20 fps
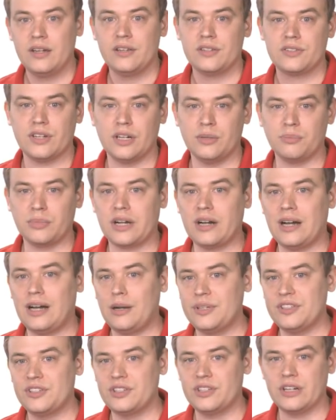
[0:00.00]
Some
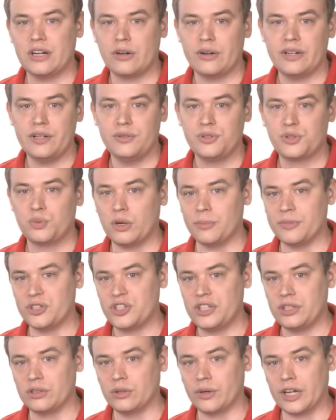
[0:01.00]
common scenarios where
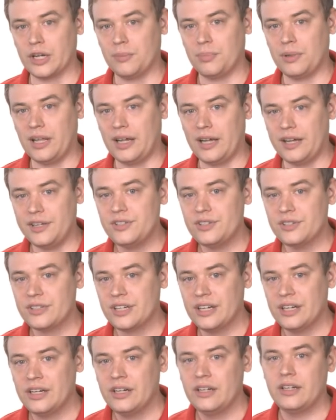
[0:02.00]
machine learning applies
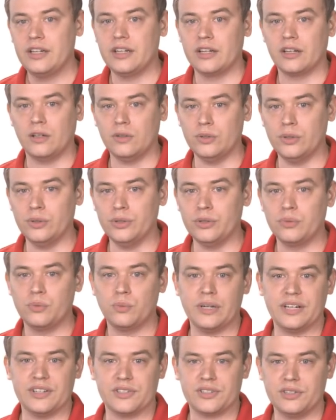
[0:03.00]

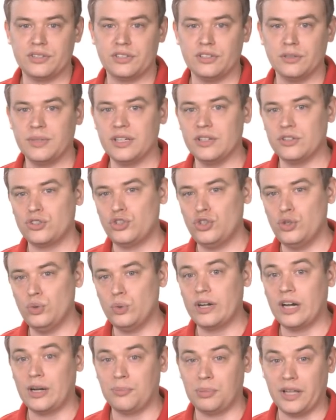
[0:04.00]
include when a system is
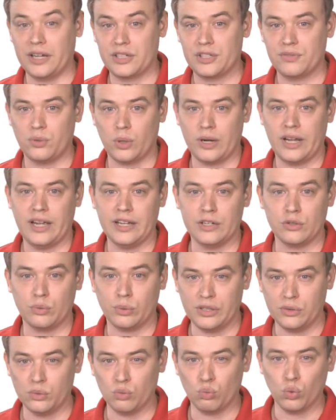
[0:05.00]
too complex for
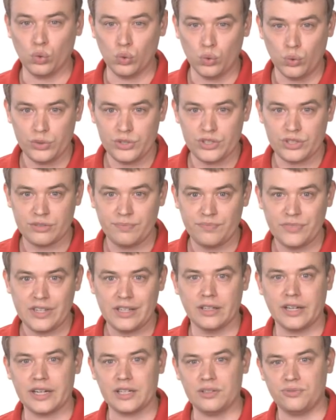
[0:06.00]
handwritten rules,
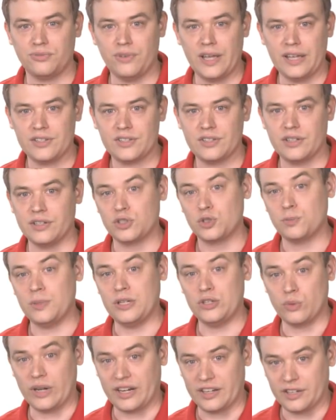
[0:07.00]
like in face and
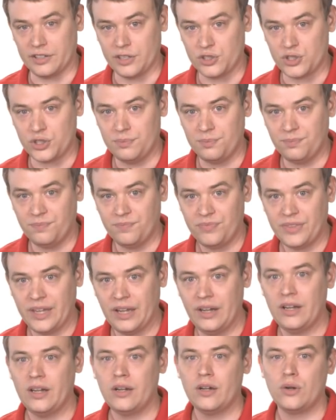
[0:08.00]
speech recognition,
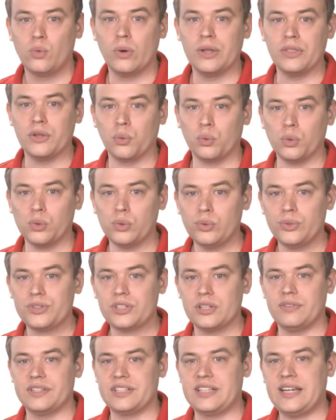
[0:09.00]
when the
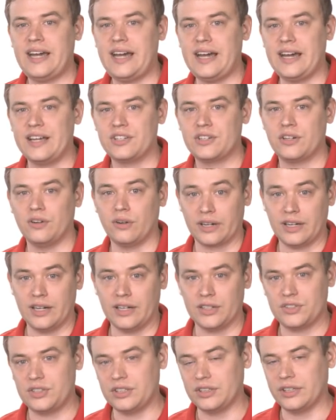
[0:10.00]
rules of a task are
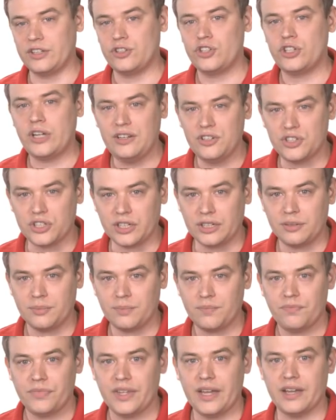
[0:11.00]
constantly changing,
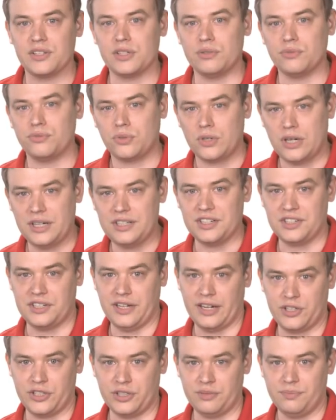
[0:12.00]
as in fraud
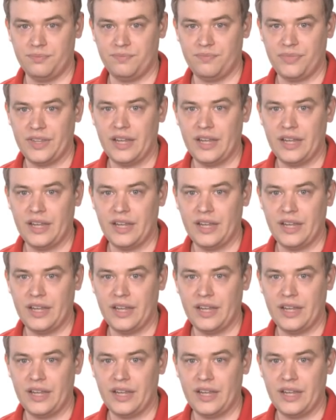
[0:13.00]
detection,